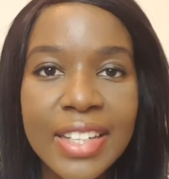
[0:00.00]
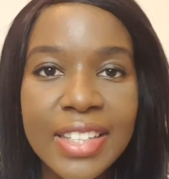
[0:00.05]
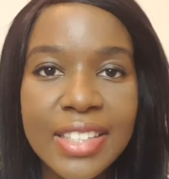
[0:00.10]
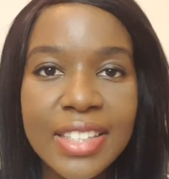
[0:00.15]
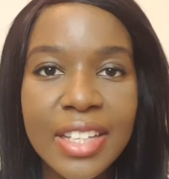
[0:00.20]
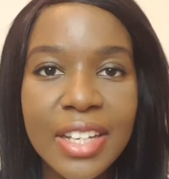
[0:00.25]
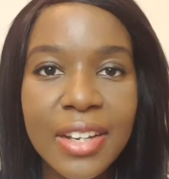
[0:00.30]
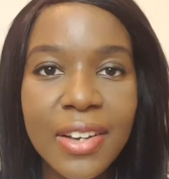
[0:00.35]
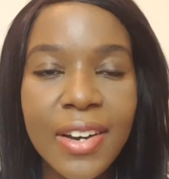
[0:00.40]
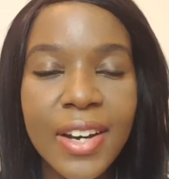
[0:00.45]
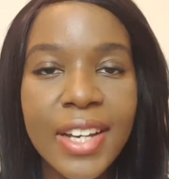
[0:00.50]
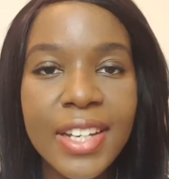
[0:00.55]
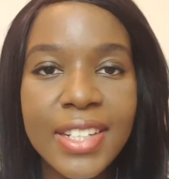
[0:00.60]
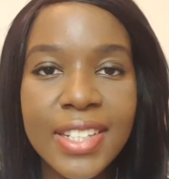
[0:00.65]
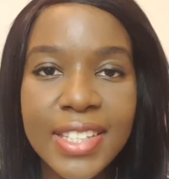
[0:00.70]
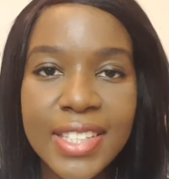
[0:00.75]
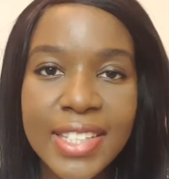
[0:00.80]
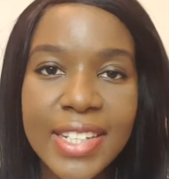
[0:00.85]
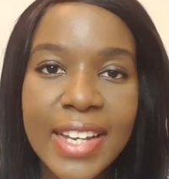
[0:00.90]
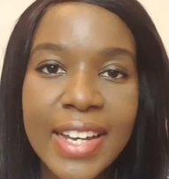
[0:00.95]
So I
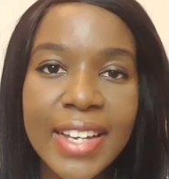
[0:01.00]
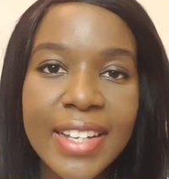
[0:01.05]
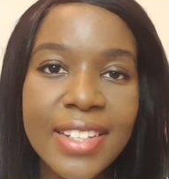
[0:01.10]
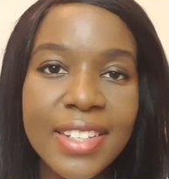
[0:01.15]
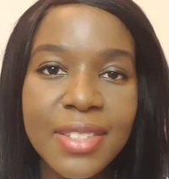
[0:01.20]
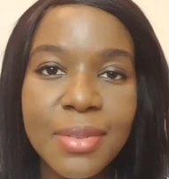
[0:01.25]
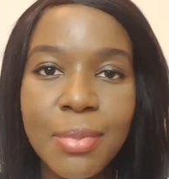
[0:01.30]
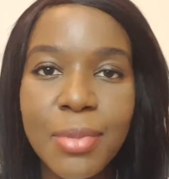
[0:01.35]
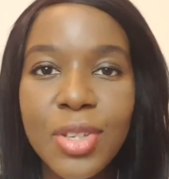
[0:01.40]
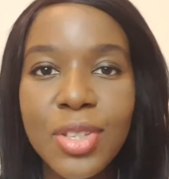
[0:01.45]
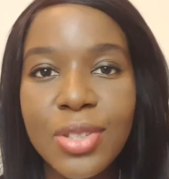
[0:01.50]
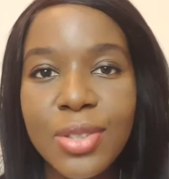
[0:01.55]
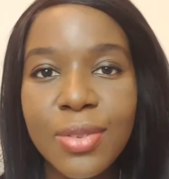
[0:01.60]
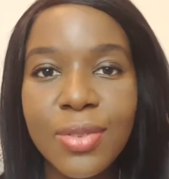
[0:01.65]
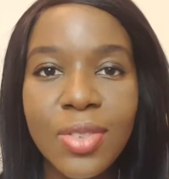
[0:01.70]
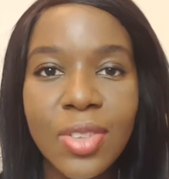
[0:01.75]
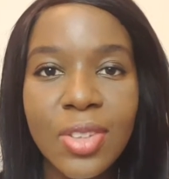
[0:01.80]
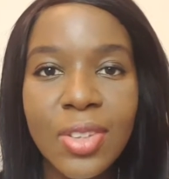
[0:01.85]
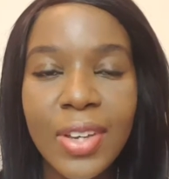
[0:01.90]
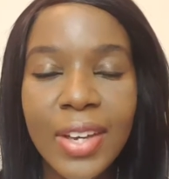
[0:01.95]
understand most
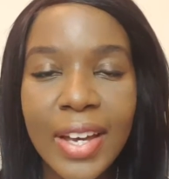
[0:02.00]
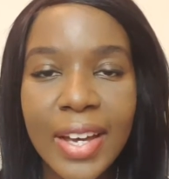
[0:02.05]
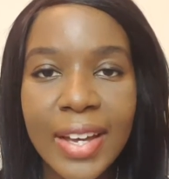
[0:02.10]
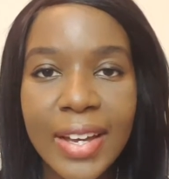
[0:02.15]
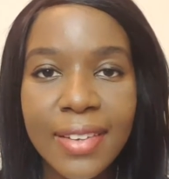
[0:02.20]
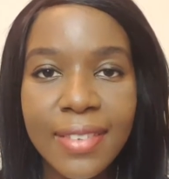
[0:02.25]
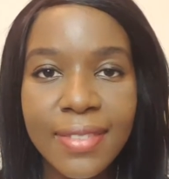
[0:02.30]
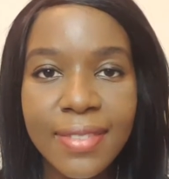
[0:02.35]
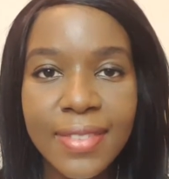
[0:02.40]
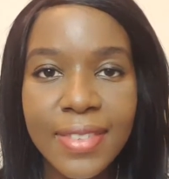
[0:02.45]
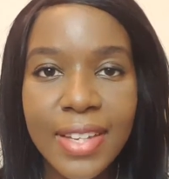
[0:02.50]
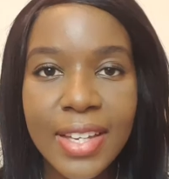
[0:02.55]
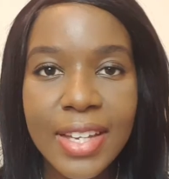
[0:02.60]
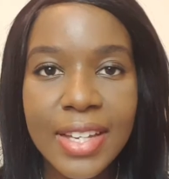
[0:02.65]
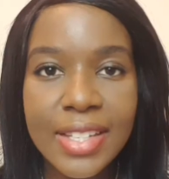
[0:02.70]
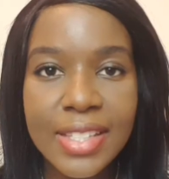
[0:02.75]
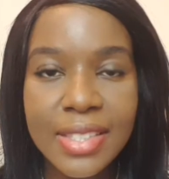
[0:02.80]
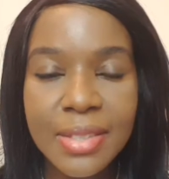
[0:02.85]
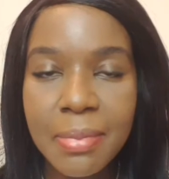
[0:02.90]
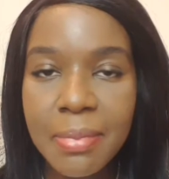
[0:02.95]
of you have
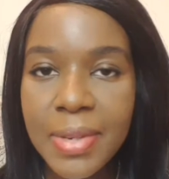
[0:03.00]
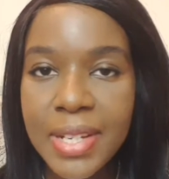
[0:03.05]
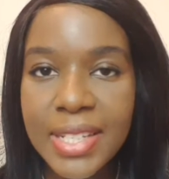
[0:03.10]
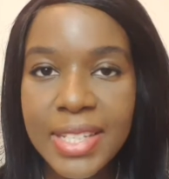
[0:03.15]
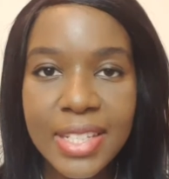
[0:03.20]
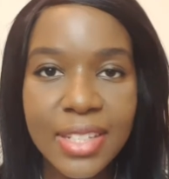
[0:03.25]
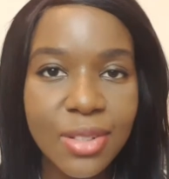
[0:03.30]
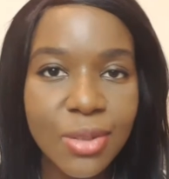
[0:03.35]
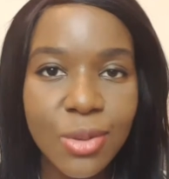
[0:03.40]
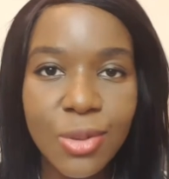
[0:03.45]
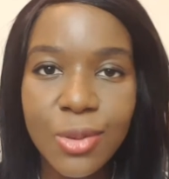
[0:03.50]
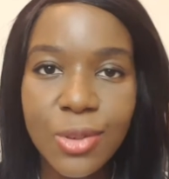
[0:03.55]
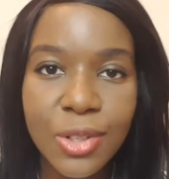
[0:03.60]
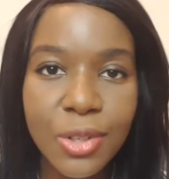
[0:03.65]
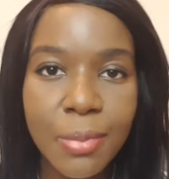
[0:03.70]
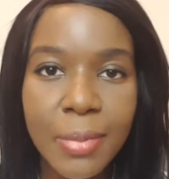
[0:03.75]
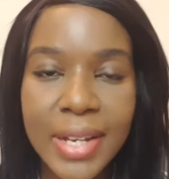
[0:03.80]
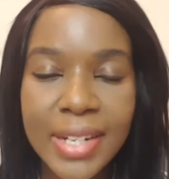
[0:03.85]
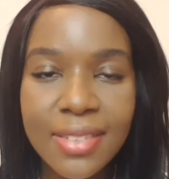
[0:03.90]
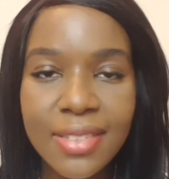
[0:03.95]
submitted all
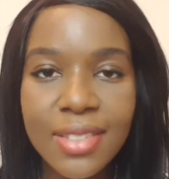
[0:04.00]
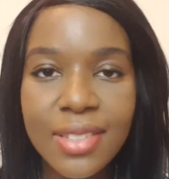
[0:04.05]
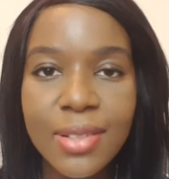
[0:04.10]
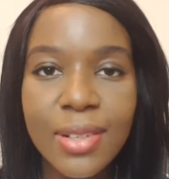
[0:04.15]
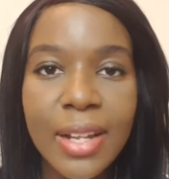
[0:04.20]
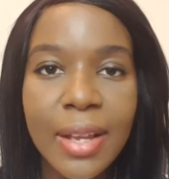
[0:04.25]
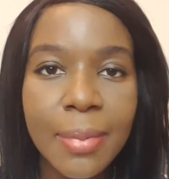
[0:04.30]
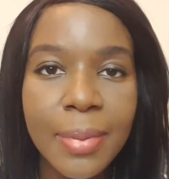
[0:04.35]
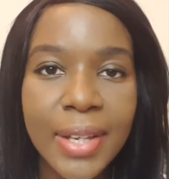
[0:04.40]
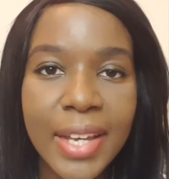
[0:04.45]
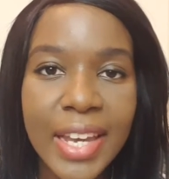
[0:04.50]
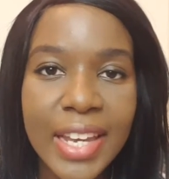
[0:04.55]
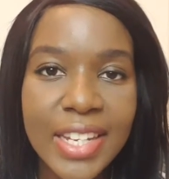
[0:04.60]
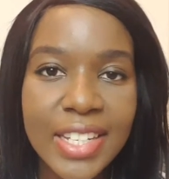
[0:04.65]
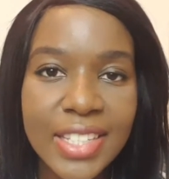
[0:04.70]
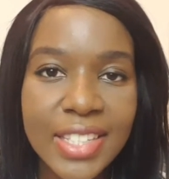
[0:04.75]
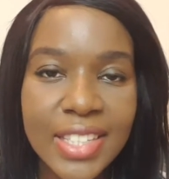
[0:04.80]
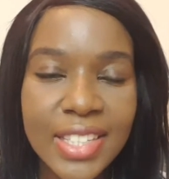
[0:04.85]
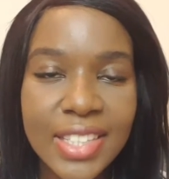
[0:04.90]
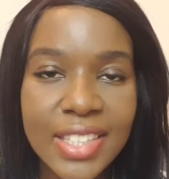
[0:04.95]
your medical school
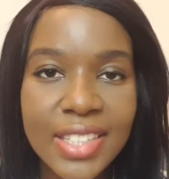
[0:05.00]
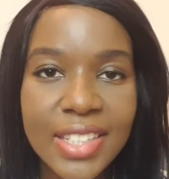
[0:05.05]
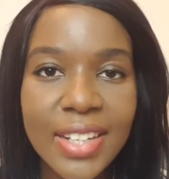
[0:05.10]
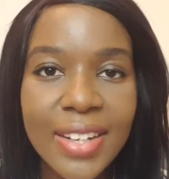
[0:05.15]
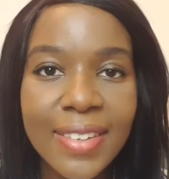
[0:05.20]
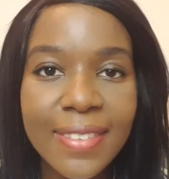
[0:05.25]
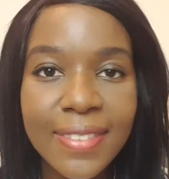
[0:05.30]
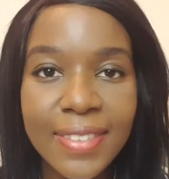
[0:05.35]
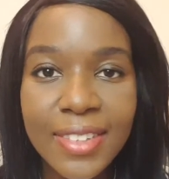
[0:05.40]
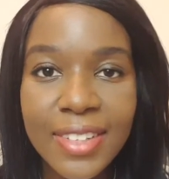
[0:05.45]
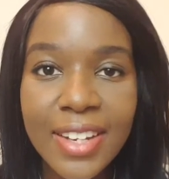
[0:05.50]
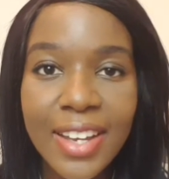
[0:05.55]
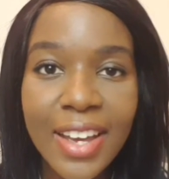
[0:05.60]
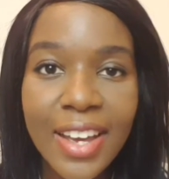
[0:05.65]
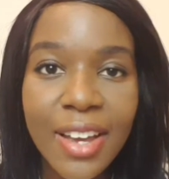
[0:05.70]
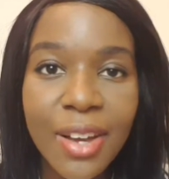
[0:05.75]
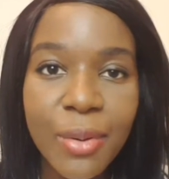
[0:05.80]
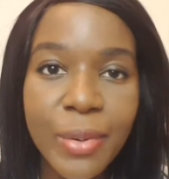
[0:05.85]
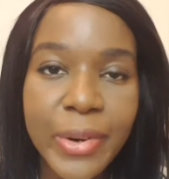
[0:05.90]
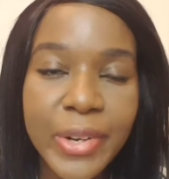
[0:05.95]
applications and stuff, and
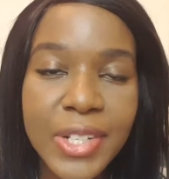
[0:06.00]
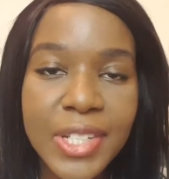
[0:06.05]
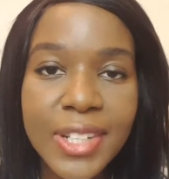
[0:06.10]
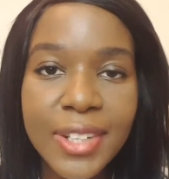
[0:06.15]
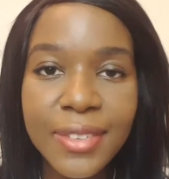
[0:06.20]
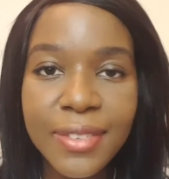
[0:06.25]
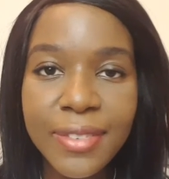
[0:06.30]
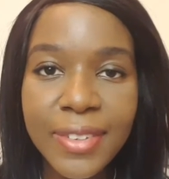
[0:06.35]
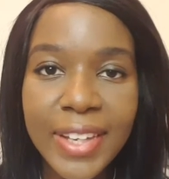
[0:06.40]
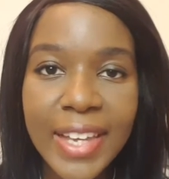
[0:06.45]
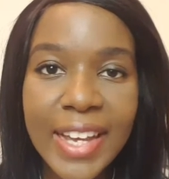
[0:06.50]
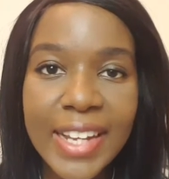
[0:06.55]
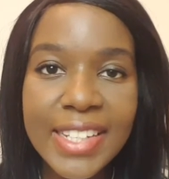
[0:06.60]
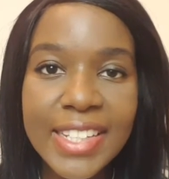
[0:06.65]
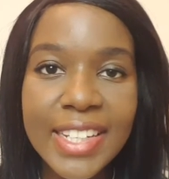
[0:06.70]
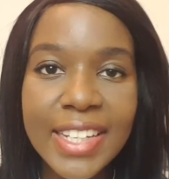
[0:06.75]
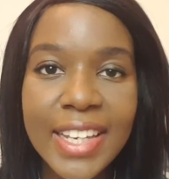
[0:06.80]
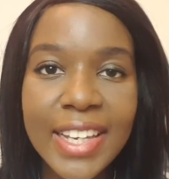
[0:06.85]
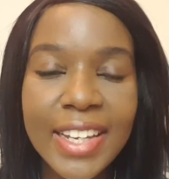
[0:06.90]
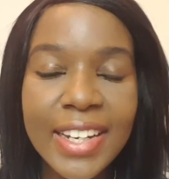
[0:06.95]
well done for
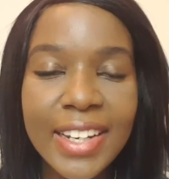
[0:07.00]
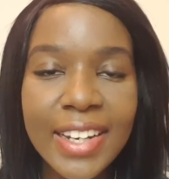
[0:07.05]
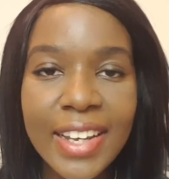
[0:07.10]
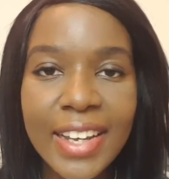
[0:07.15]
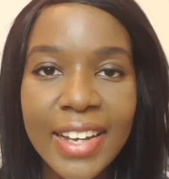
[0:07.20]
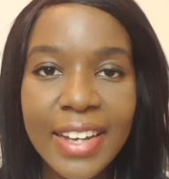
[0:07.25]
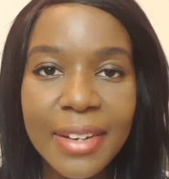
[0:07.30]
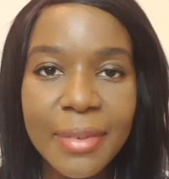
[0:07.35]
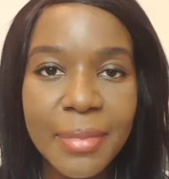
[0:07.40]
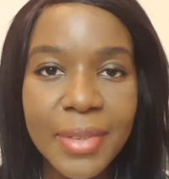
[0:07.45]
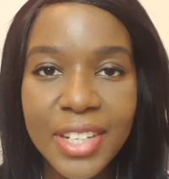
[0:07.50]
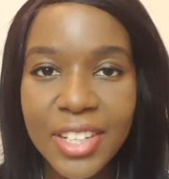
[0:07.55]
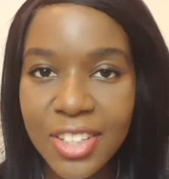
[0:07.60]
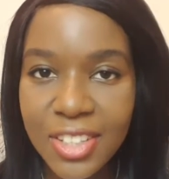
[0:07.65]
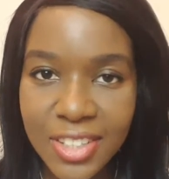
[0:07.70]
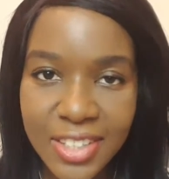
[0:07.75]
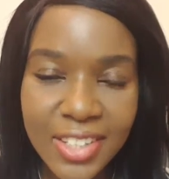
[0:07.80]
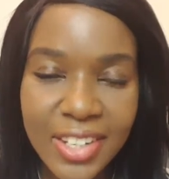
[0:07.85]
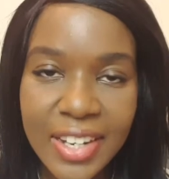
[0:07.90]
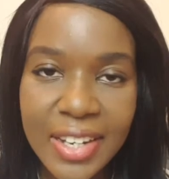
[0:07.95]
getting it in
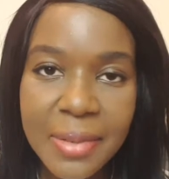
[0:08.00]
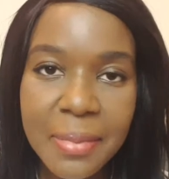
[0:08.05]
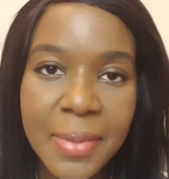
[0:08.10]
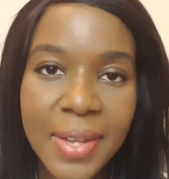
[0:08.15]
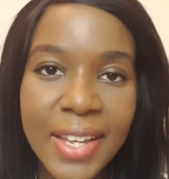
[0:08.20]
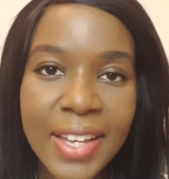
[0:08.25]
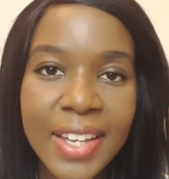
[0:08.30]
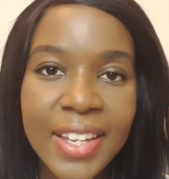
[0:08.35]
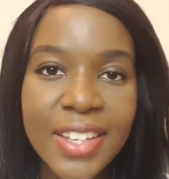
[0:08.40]
good time.